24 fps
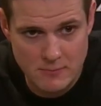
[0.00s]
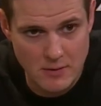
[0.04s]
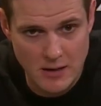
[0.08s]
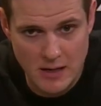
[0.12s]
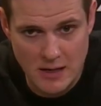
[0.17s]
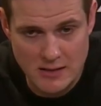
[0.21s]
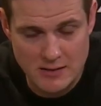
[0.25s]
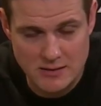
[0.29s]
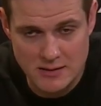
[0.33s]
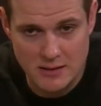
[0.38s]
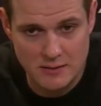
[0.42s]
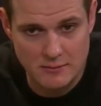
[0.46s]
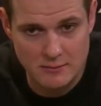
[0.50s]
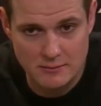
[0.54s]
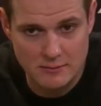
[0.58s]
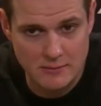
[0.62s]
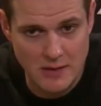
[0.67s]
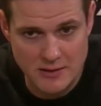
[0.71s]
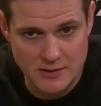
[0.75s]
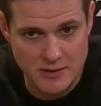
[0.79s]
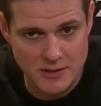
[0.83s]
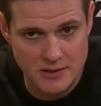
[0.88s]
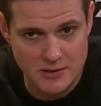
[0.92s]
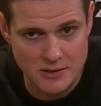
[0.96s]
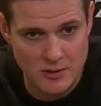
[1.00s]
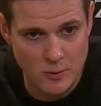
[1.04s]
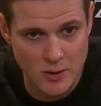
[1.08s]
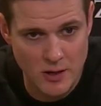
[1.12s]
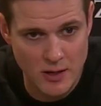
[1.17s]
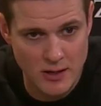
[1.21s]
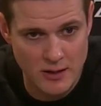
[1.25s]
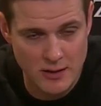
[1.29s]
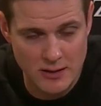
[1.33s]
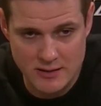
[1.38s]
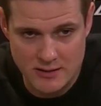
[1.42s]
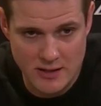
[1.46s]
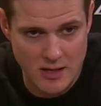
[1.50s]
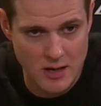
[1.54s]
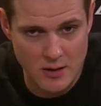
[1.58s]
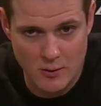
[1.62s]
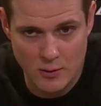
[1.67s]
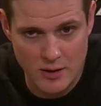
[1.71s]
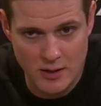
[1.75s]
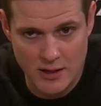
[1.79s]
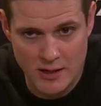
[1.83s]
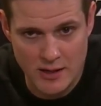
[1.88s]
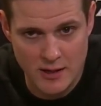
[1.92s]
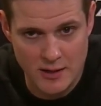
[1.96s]
I said, that's just the way it is. I don't
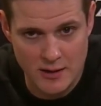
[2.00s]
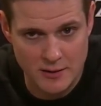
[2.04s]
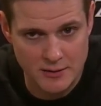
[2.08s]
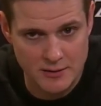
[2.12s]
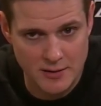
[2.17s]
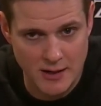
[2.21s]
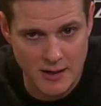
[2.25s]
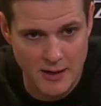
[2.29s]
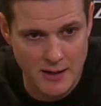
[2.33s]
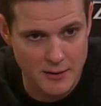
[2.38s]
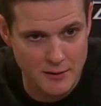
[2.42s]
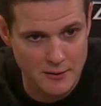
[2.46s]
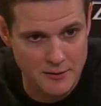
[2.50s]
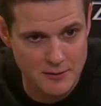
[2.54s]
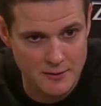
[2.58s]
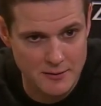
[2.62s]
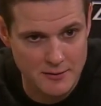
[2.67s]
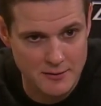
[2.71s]
want to hear you're tired.